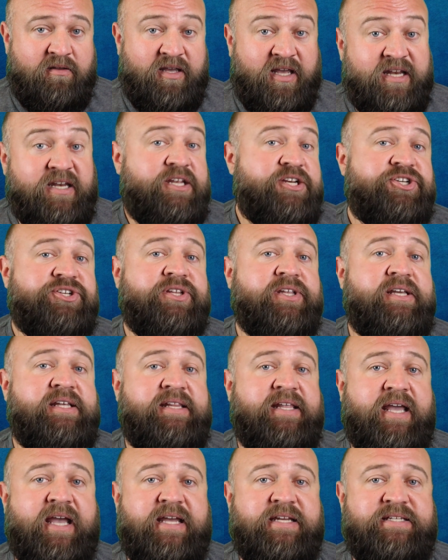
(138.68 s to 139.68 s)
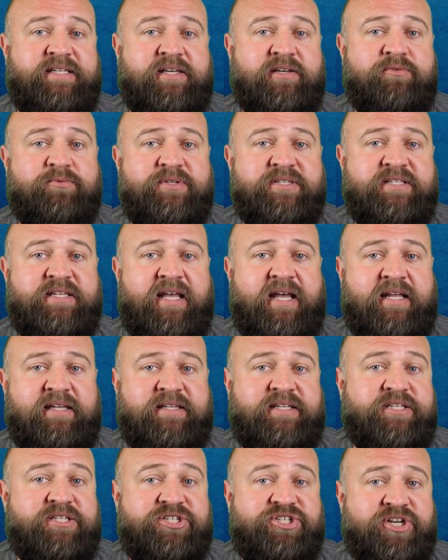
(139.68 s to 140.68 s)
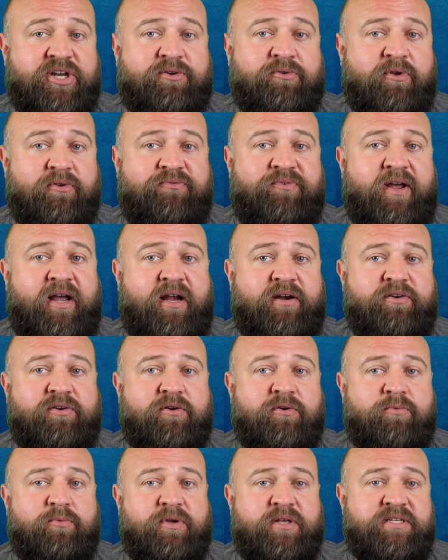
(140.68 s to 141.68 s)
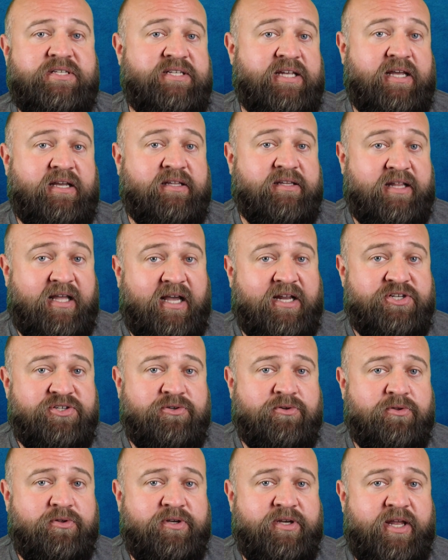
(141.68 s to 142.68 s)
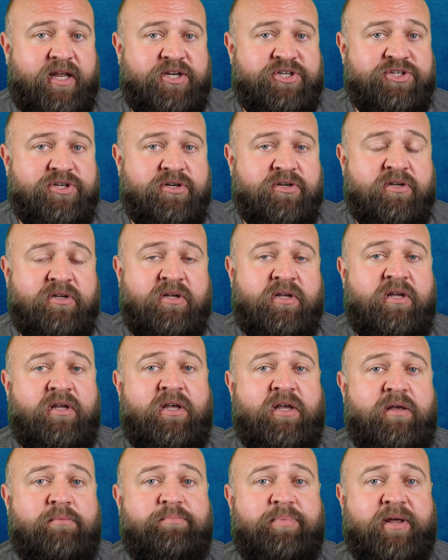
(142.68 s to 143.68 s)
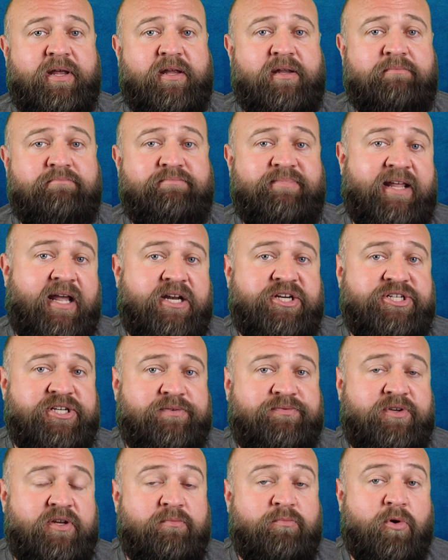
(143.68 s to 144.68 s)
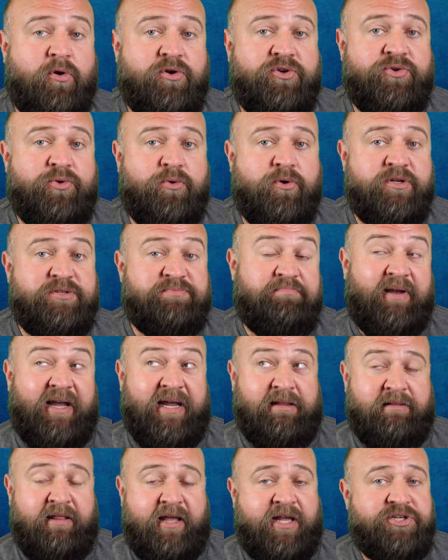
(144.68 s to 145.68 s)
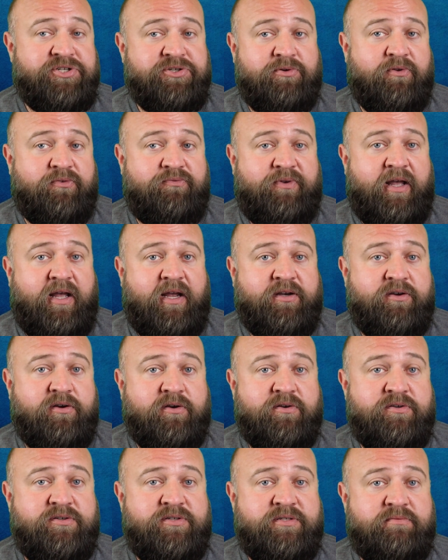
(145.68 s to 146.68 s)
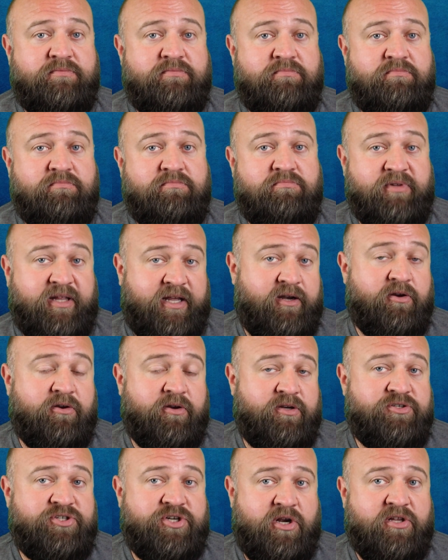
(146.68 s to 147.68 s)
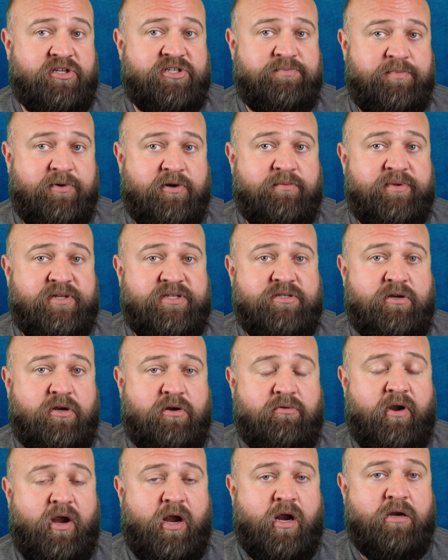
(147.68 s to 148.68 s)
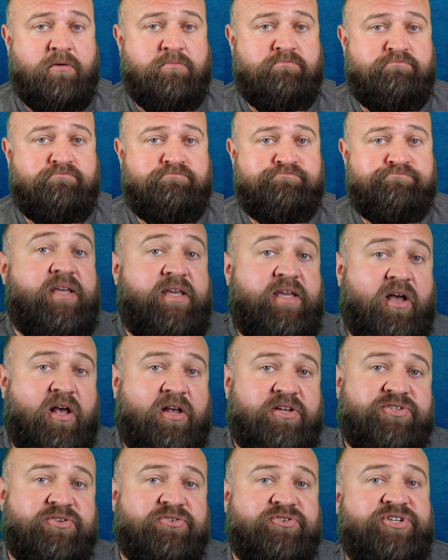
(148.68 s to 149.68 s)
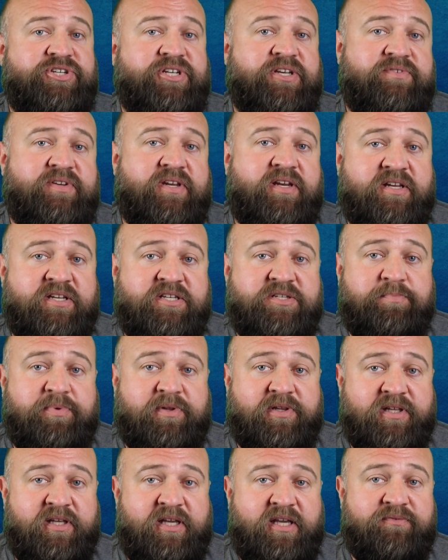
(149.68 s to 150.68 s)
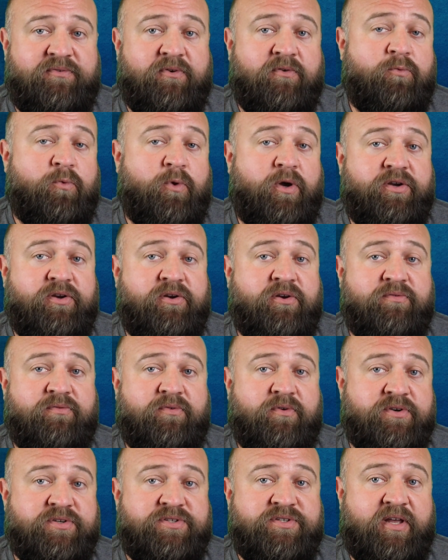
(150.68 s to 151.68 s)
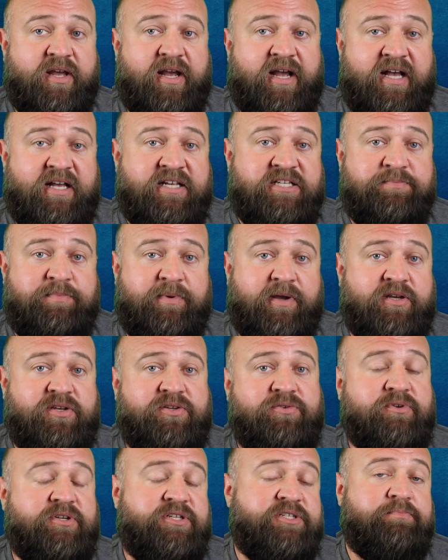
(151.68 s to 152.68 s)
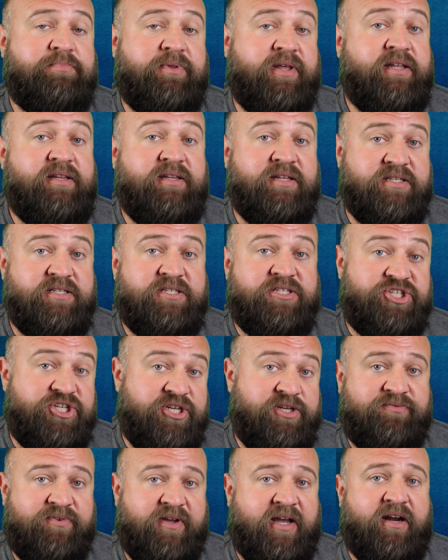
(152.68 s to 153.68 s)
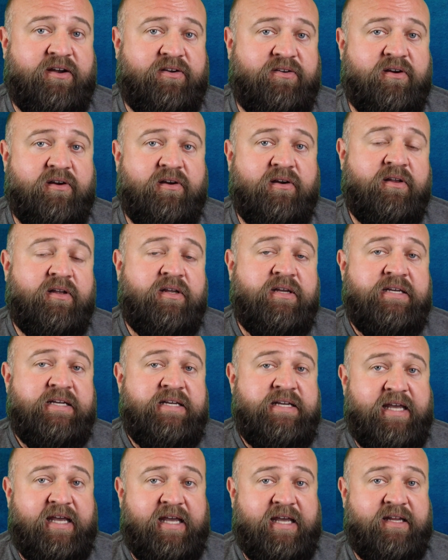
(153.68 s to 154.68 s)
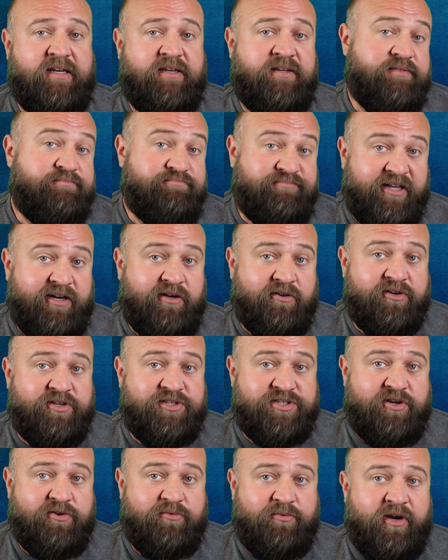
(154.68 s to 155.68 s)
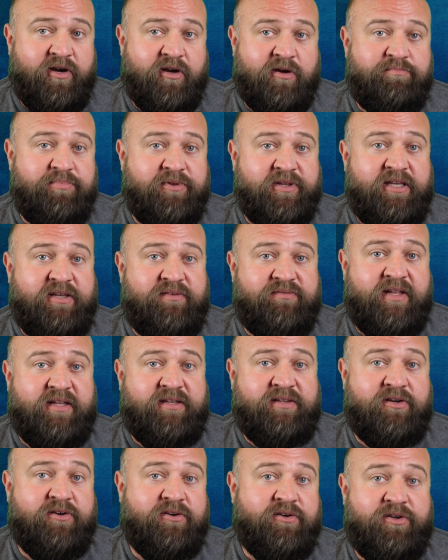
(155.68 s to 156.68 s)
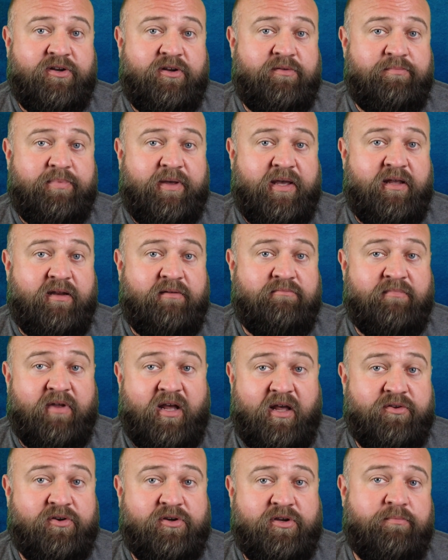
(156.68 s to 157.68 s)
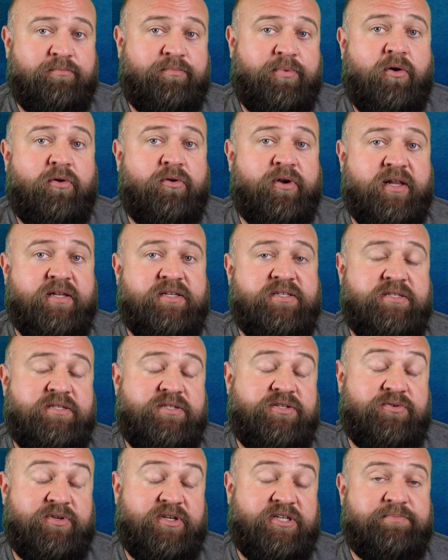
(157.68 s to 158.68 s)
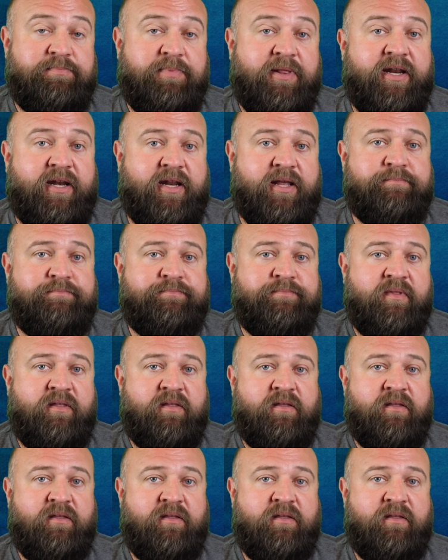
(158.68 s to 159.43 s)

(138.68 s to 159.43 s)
Initially, the idea was that this general factor was psychological in nature, but that shifted more towards biological factors later in Charles Spearman's career. He also shifted in his belief of one universal aspect to explain this G factor, and later in his career believed that there could have been other components to explain it.